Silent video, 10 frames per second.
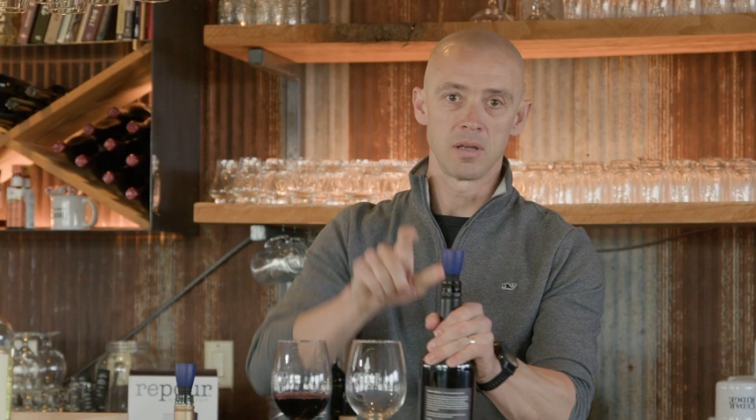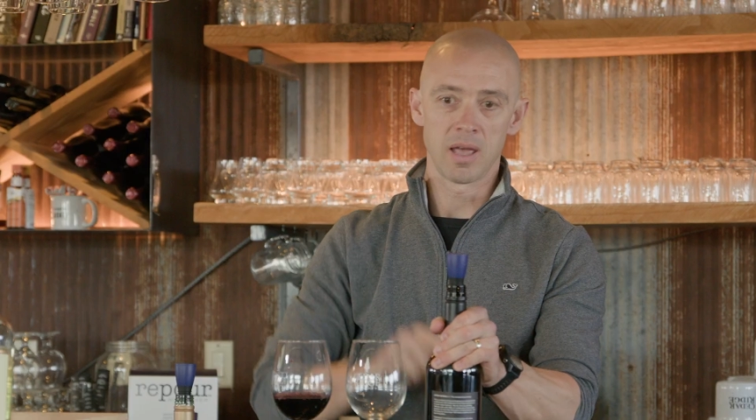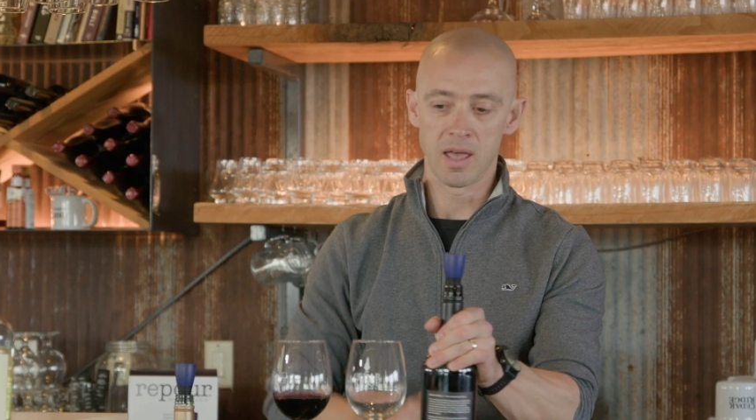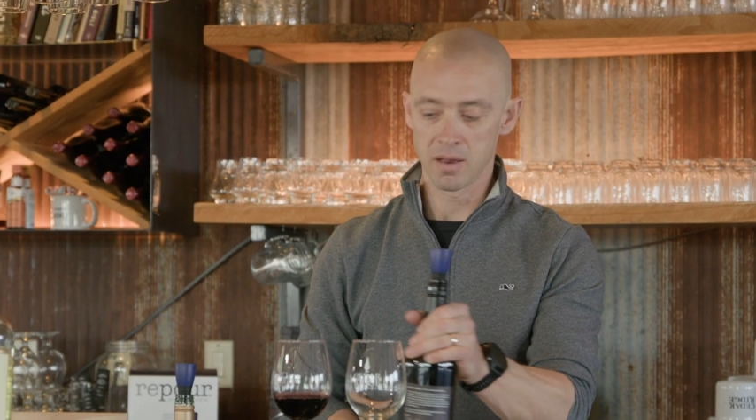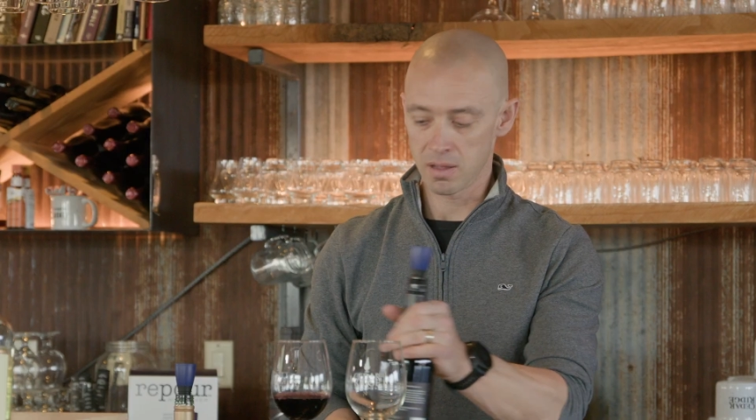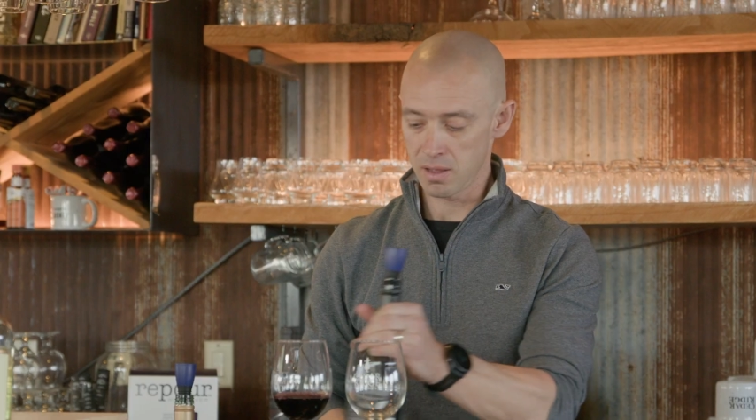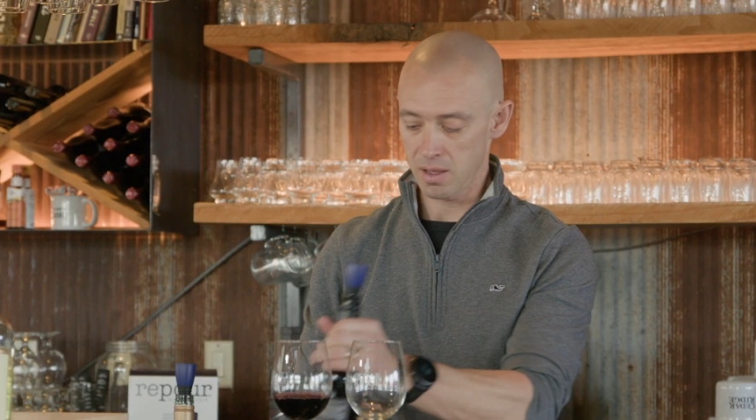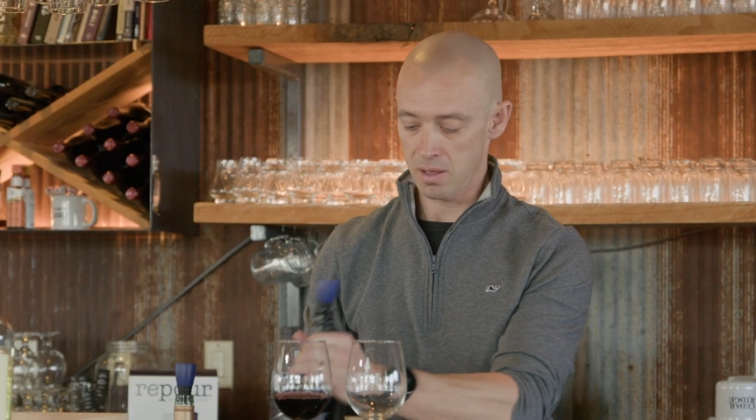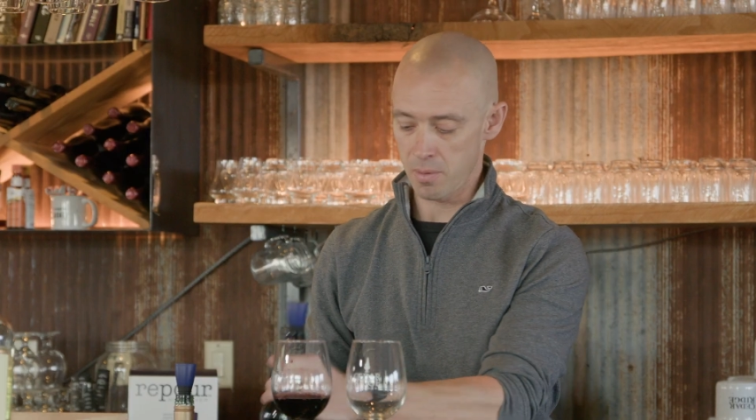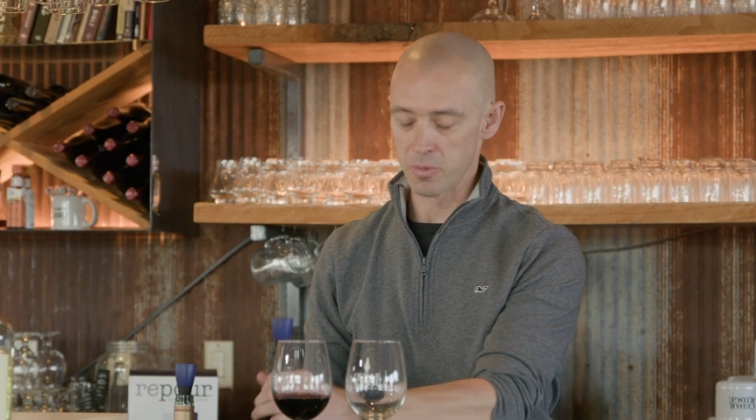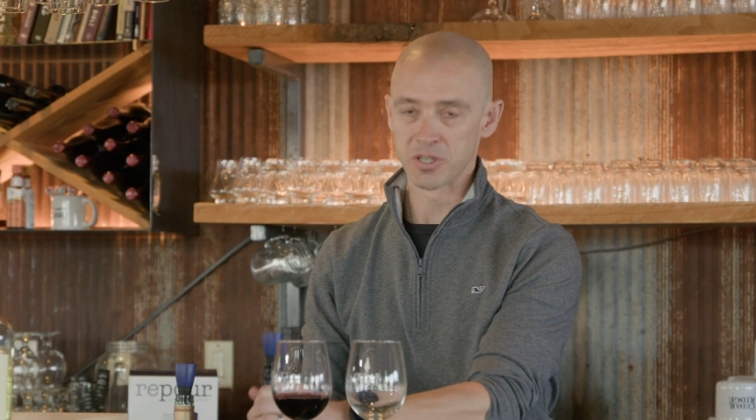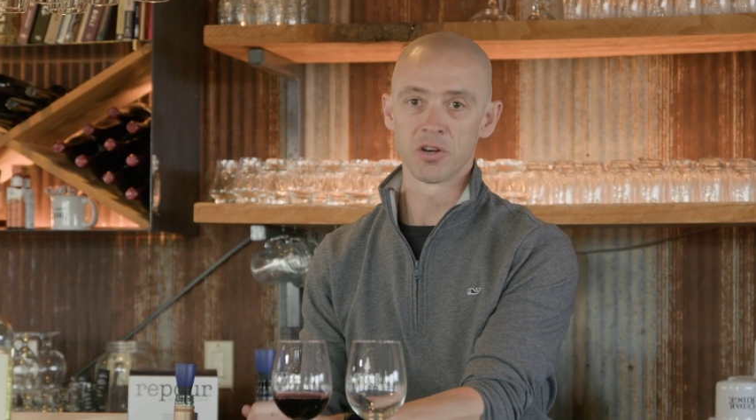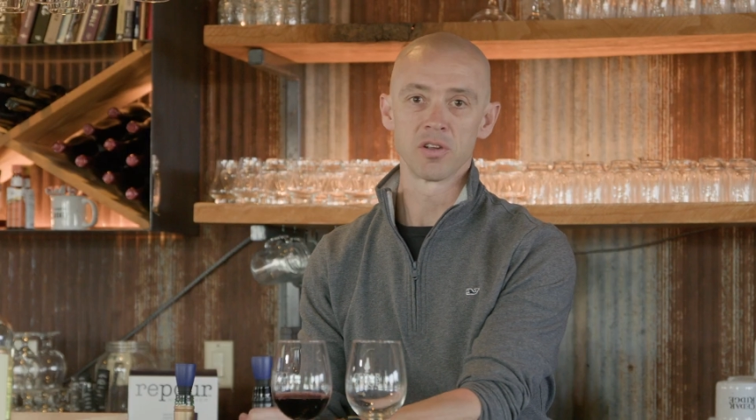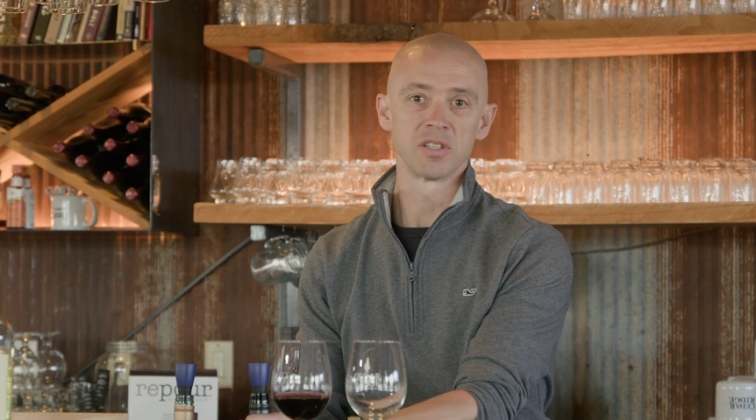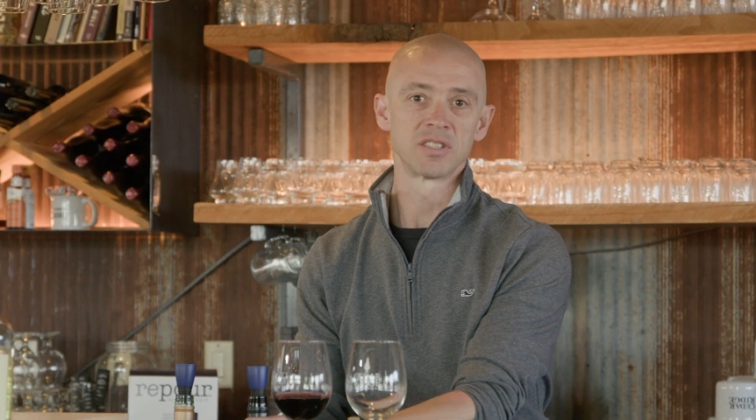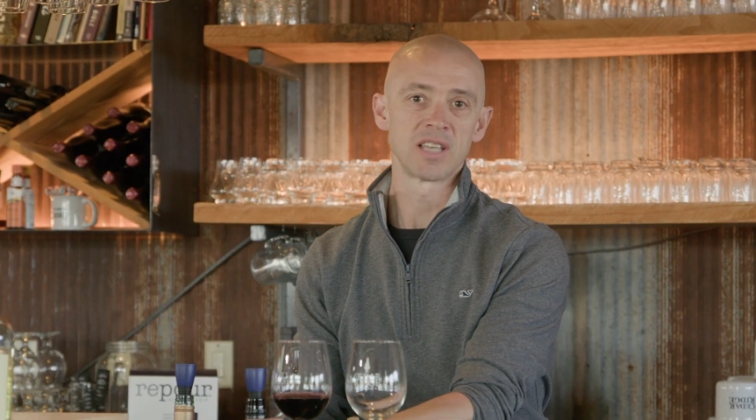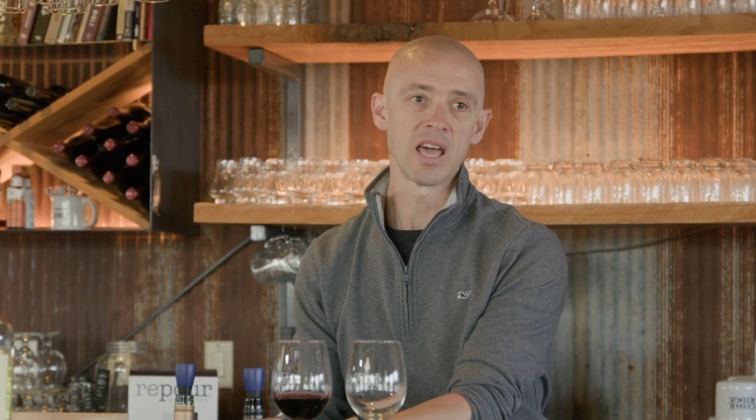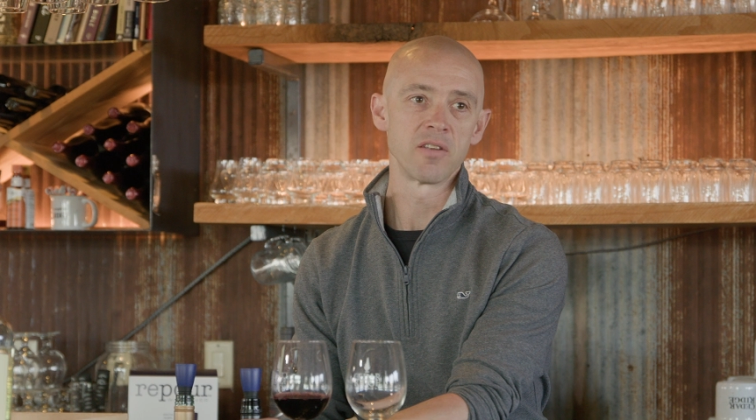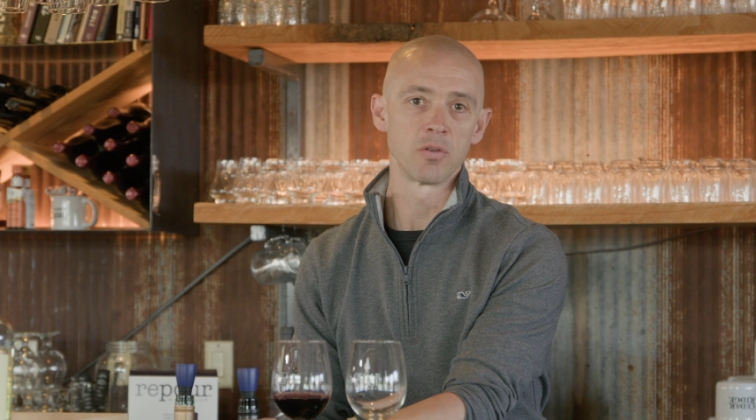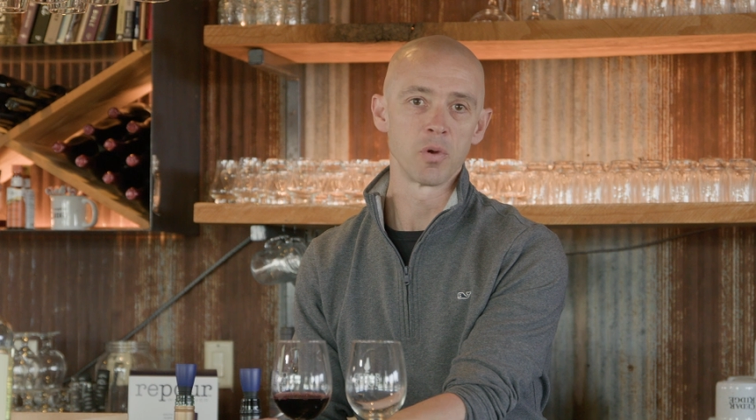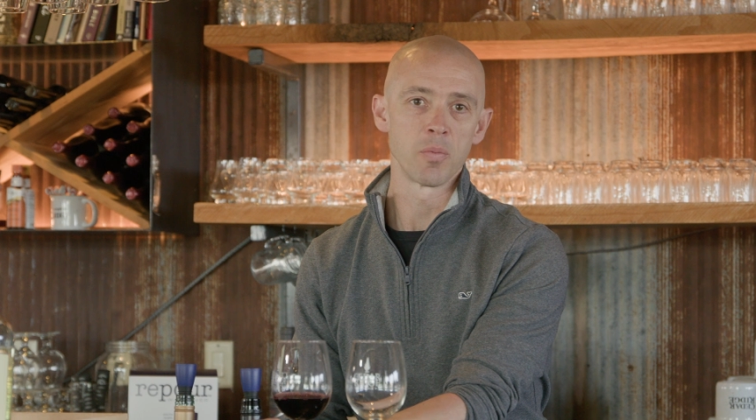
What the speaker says: and a material inside of the